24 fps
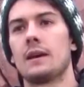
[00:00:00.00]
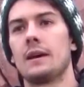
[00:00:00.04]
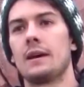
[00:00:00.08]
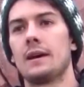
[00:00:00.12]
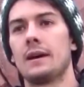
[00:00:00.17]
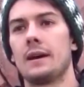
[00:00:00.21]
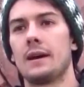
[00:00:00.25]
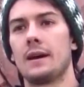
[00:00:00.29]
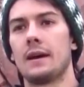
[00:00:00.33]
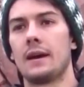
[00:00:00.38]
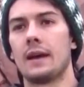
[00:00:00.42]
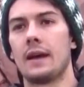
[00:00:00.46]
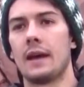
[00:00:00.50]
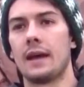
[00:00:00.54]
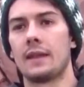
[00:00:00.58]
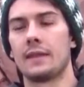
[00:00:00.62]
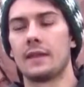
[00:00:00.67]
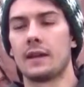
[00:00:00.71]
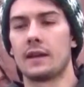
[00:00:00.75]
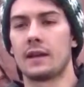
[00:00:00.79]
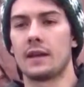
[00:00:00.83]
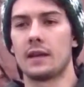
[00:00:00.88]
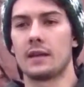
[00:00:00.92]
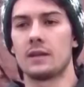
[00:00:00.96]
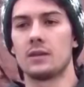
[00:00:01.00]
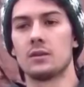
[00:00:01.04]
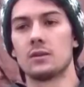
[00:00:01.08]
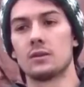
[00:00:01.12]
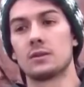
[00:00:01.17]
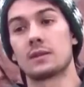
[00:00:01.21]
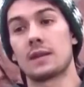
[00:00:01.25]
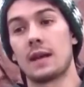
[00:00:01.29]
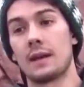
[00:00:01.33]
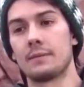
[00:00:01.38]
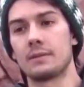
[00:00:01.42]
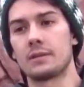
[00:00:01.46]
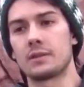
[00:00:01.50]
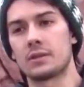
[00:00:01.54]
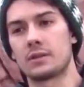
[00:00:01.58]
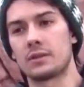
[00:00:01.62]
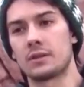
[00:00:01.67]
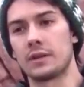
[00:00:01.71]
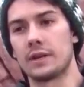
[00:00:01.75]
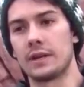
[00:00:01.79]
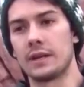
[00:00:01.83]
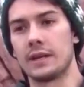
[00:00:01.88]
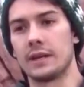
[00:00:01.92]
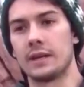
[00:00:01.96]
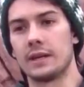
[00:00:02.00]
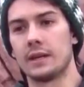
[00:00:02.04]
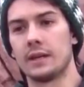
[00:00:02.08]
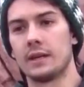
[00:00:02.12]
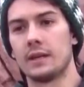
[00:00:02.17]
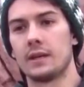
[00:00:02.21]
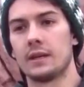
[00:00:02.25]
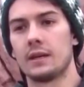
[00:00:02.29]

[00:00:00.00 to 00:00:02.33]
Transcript: And then I use chemistry